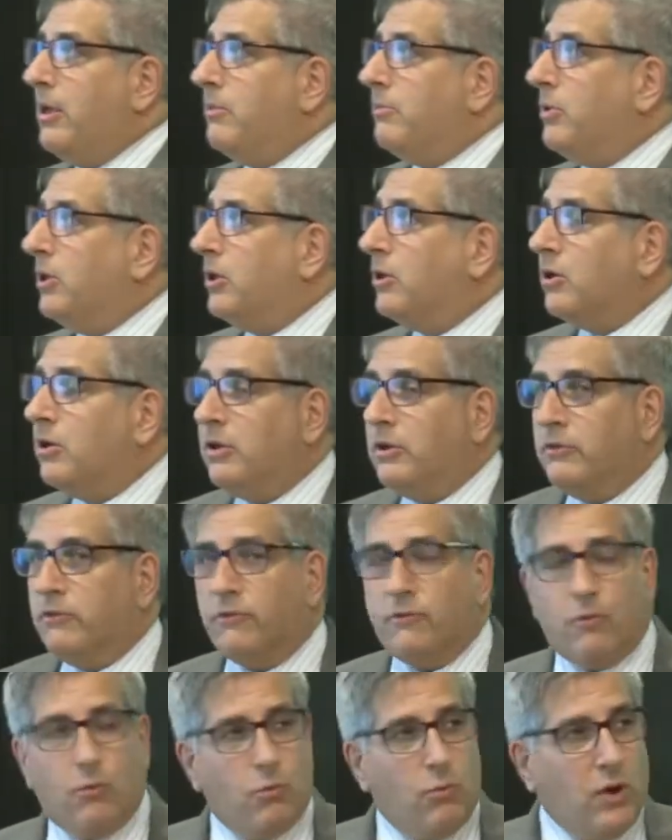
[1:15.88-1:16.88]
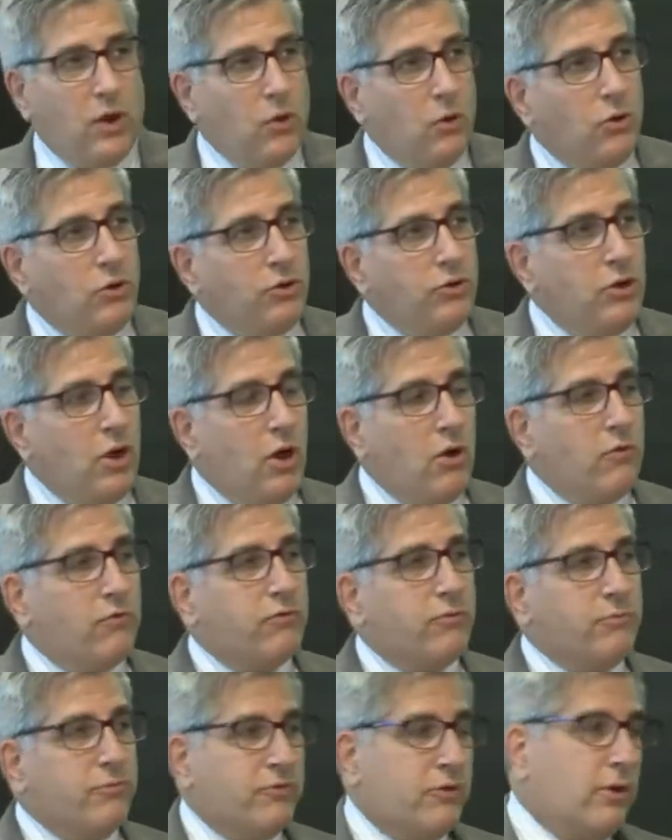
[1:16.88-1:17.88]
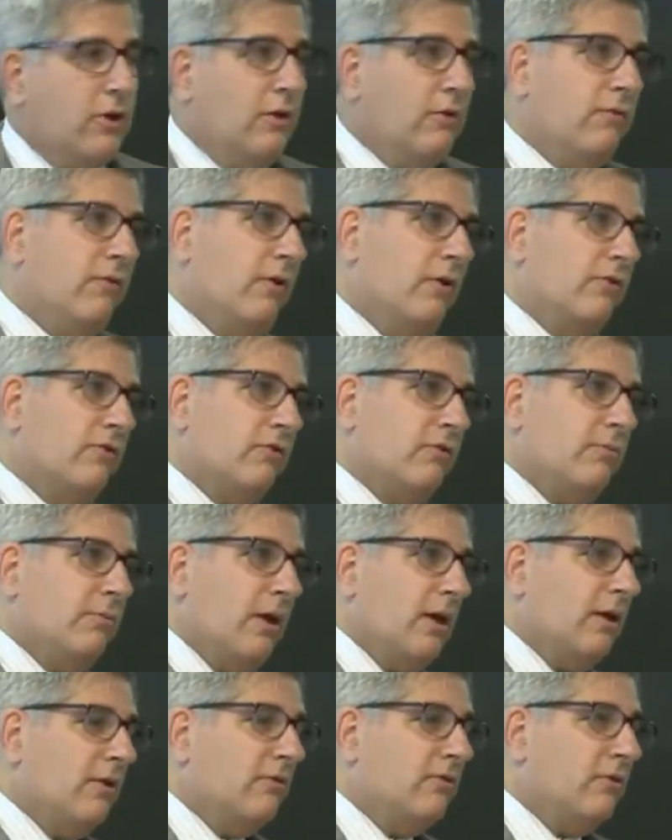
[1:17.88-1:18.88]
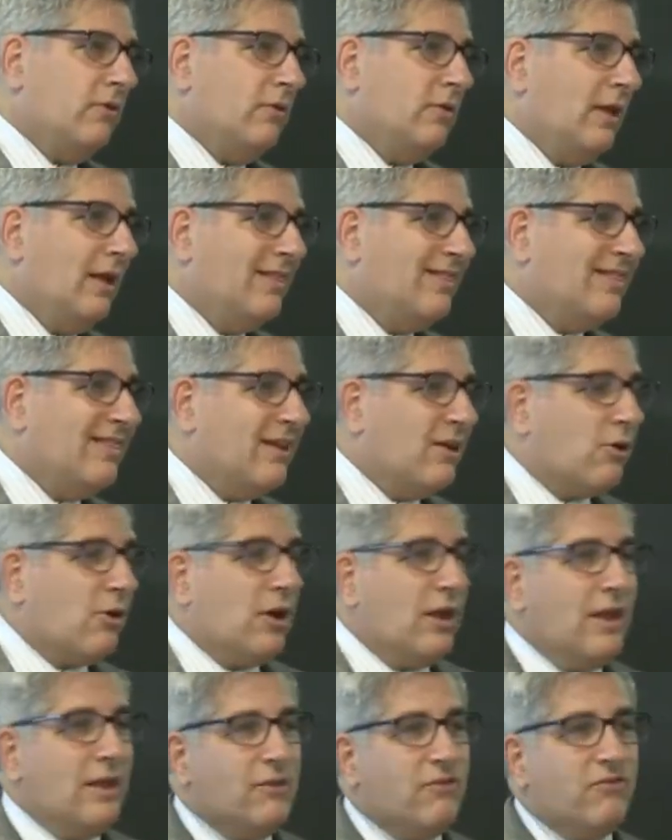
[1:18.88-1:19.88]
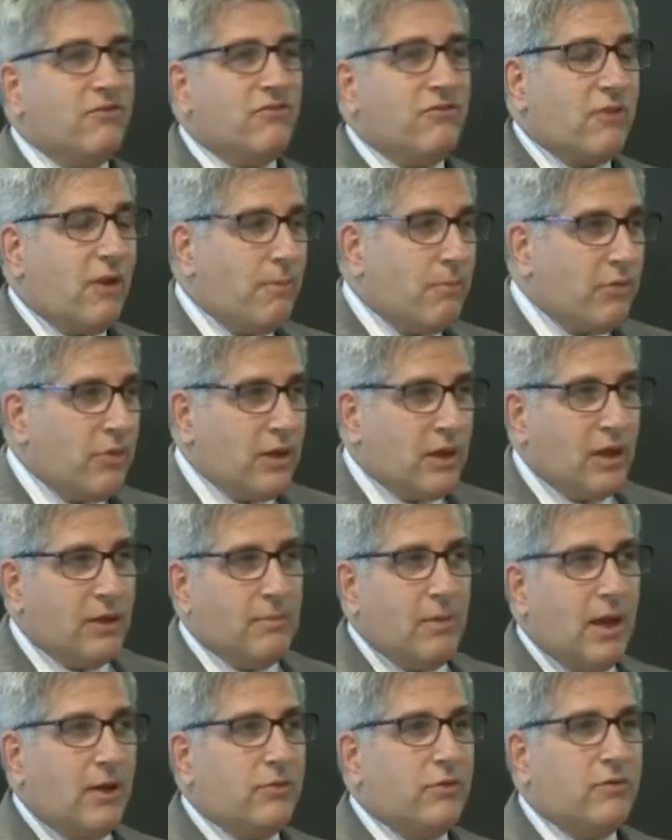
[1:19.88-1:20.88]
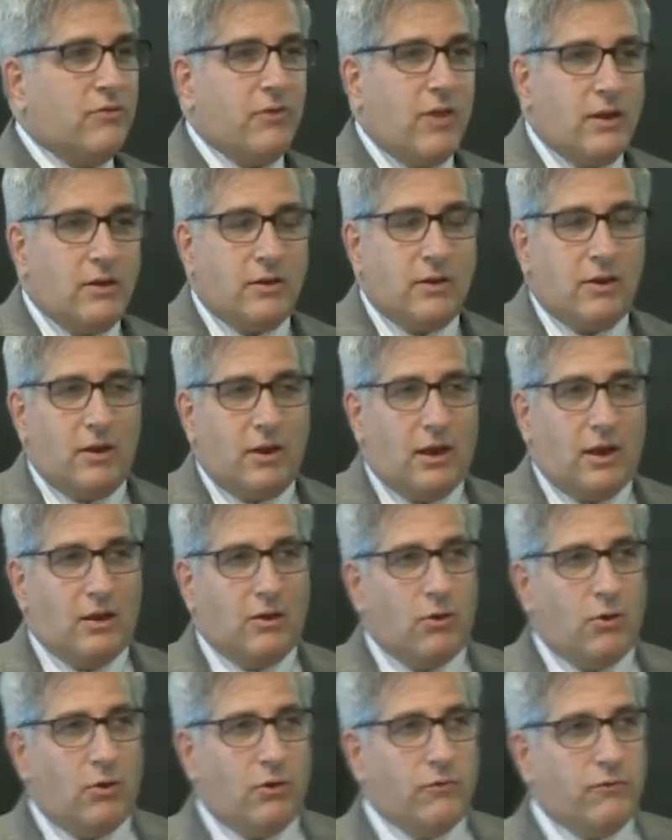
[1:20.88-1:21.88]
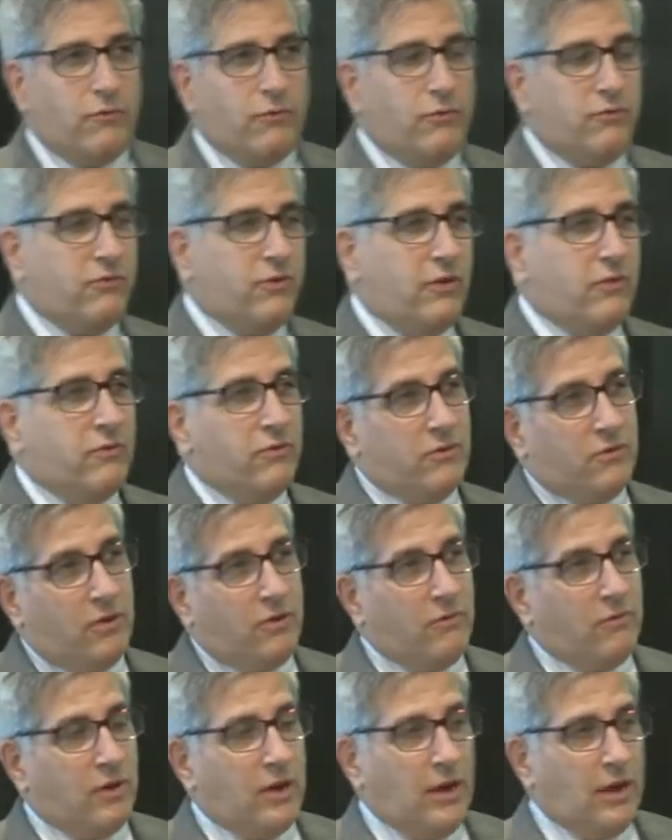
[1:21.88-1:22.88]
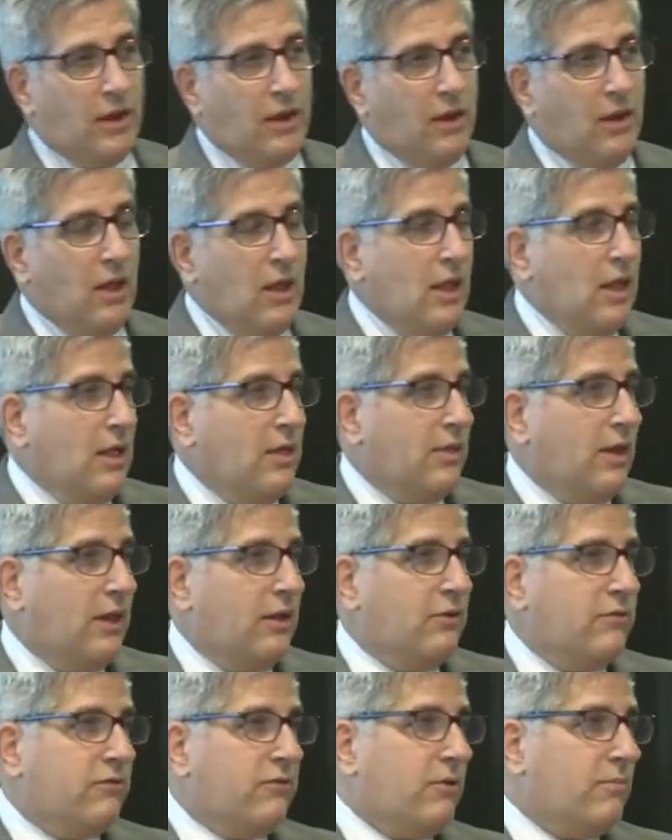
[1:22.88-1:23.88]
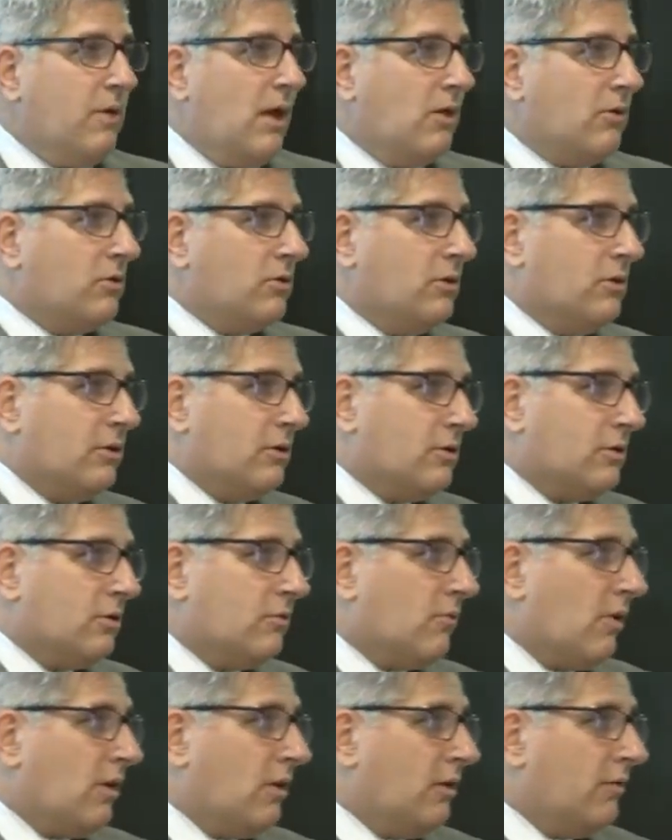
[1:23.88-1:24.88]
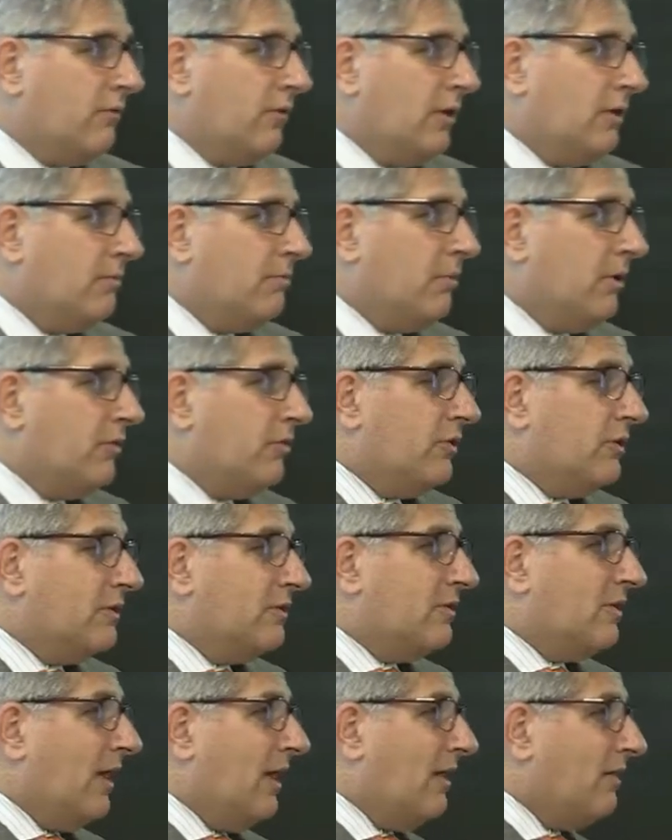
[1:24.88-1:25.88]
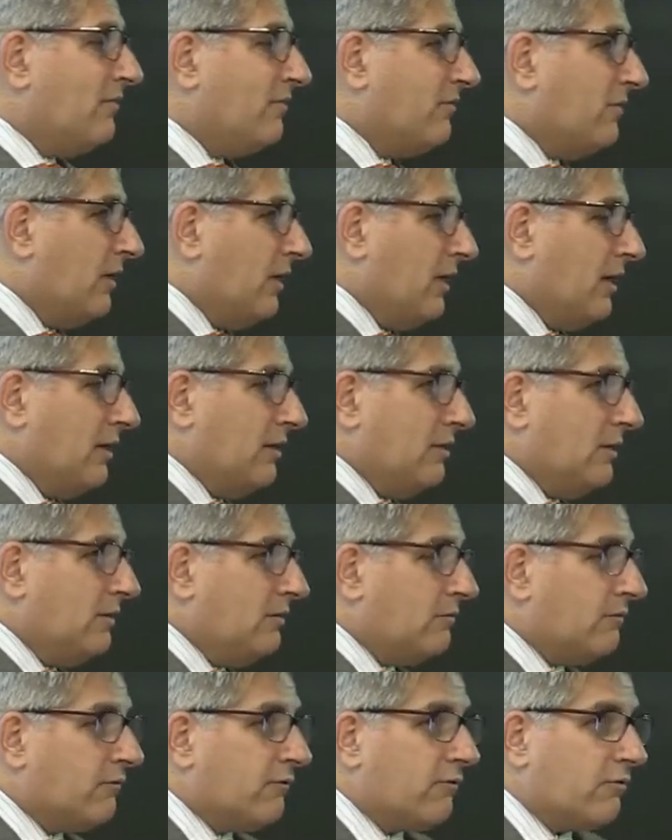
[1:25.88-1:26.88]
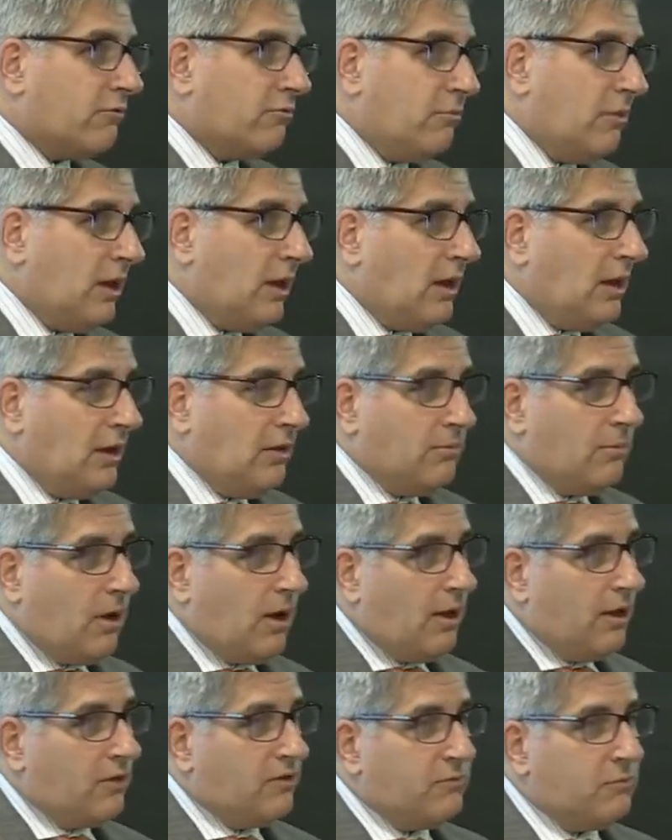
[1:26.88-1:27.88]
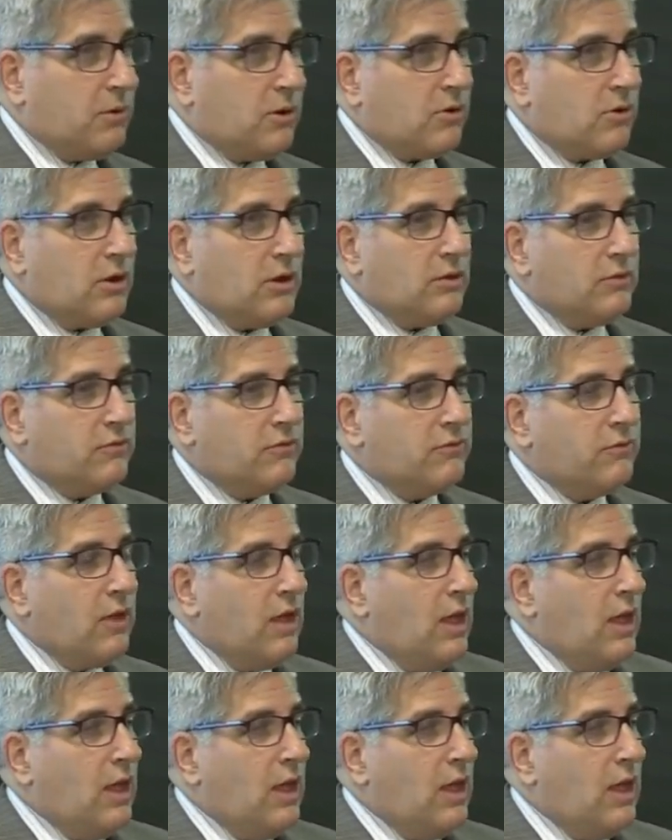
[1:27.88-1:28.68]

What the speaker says: Because we all know from studying functional medicine that there is something about this entity called food sensitivity that is somehow clinically relevant, but the testing, at least for me in my experience,